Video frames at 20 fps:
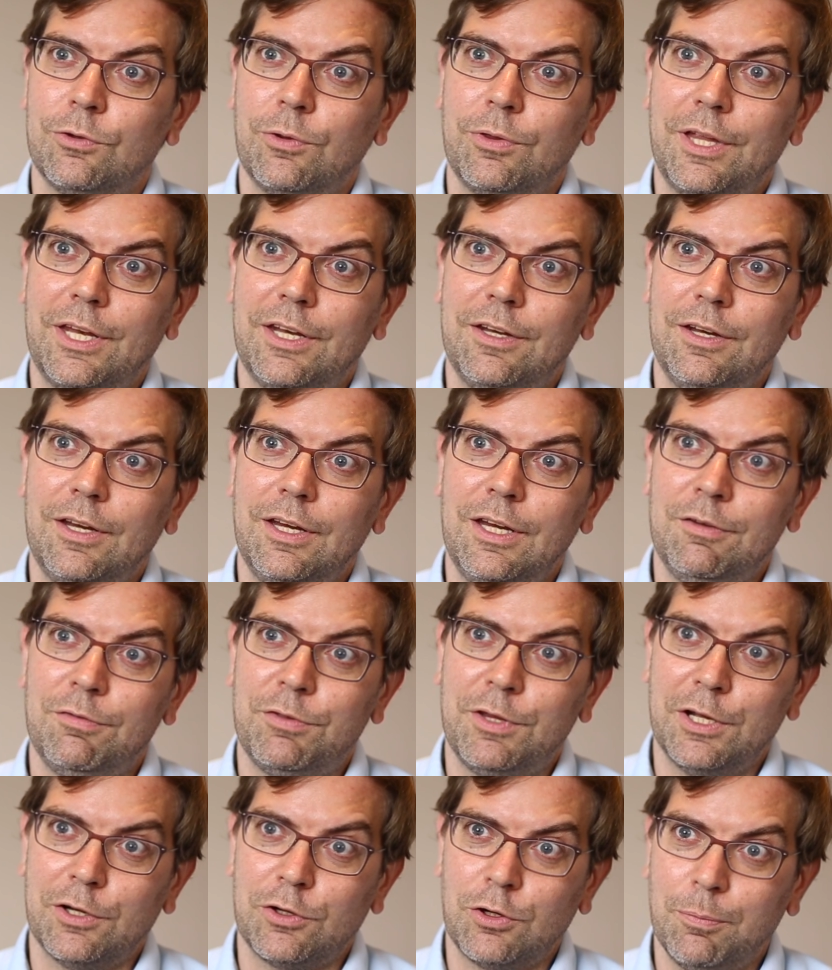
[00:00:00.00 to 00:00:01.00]
so that
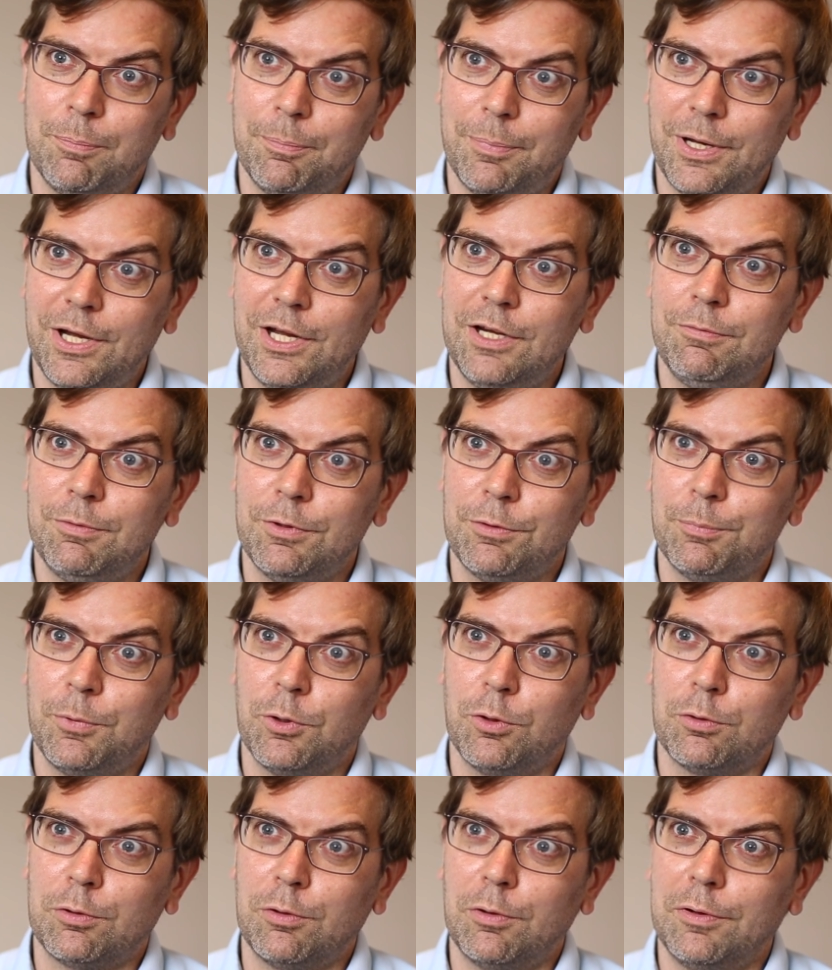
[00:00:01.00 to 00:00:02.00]
if they're combined with
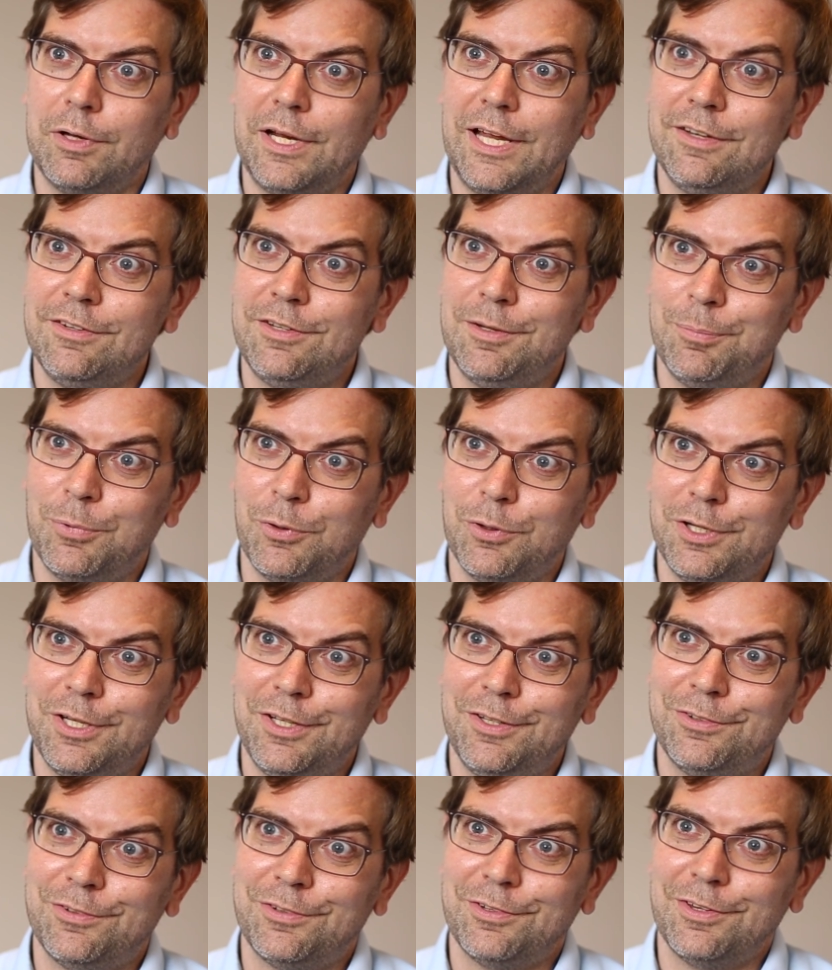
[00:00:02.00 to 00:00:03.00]
monoclonal
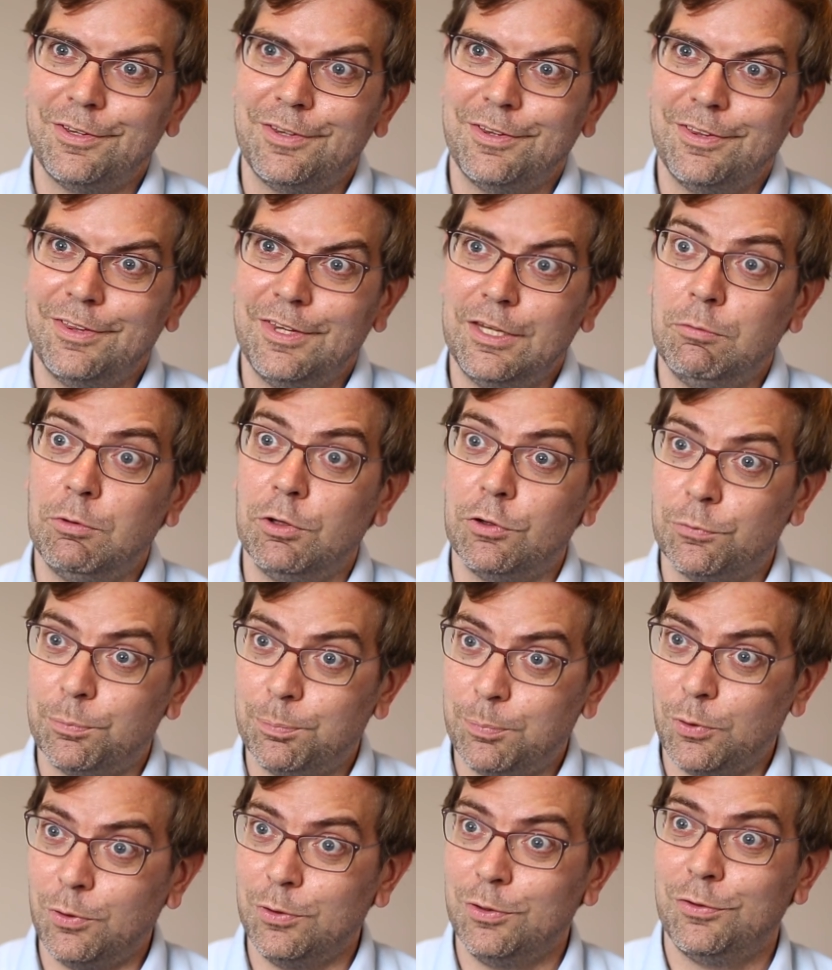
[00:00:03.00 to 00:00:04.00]
antibodies, the
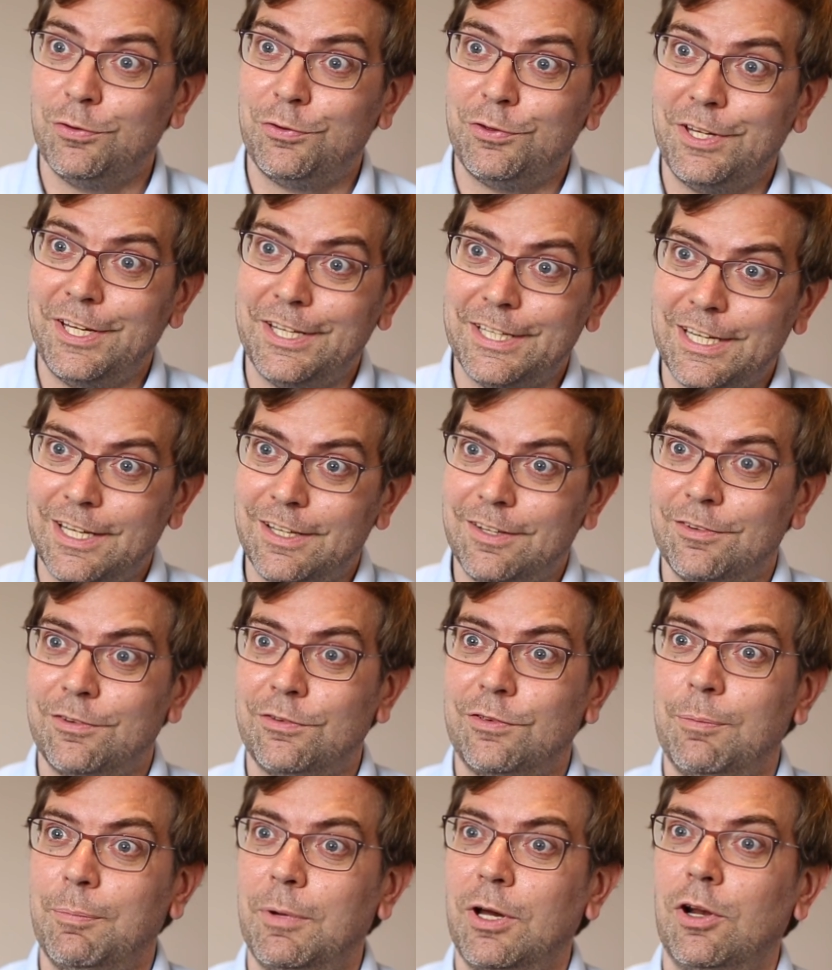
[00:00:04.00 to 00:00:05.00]
response
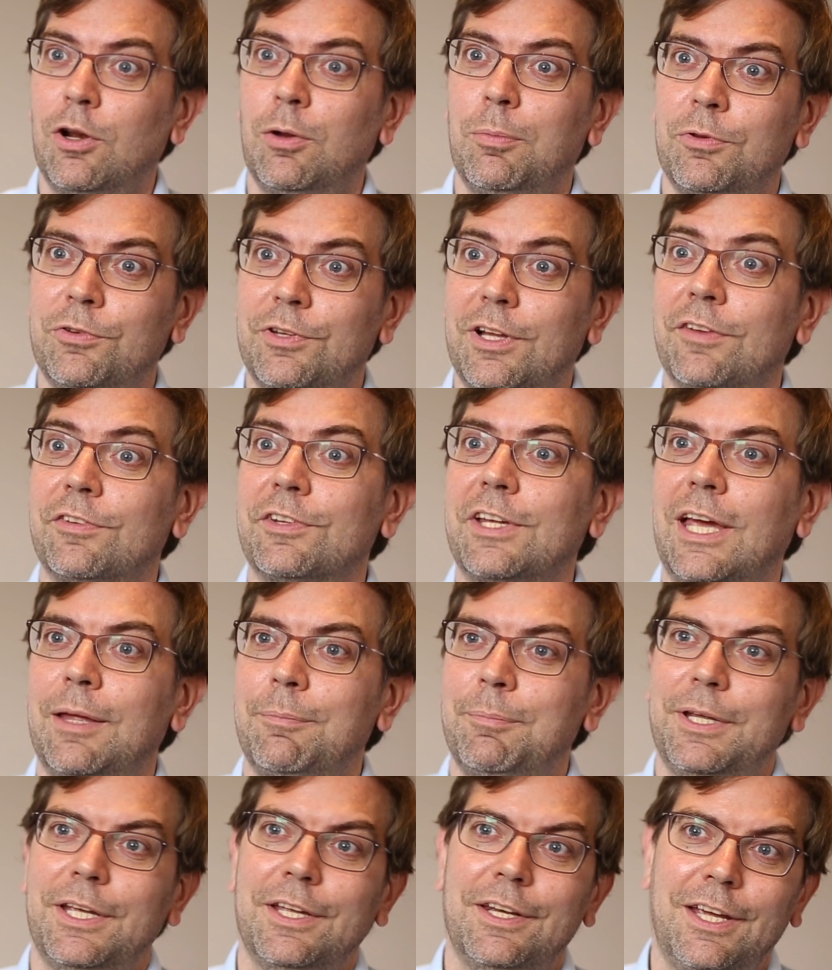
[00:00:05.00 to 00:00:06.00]
against the myeloma cells
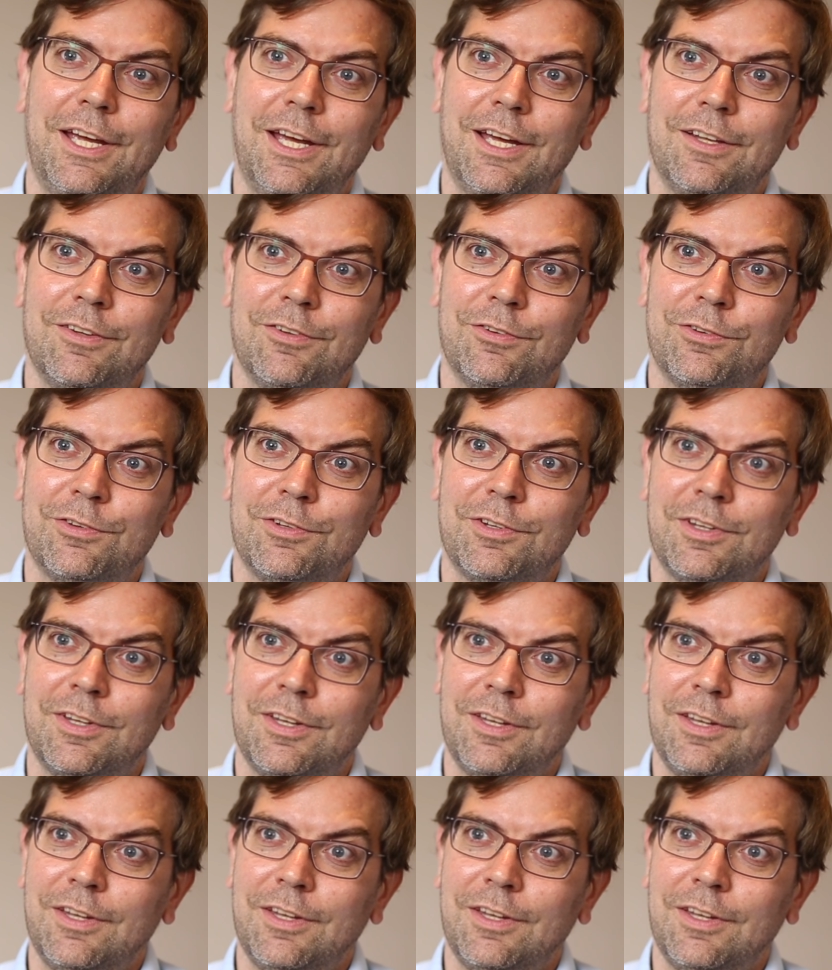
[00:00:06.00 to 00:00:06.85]
can be enhanced.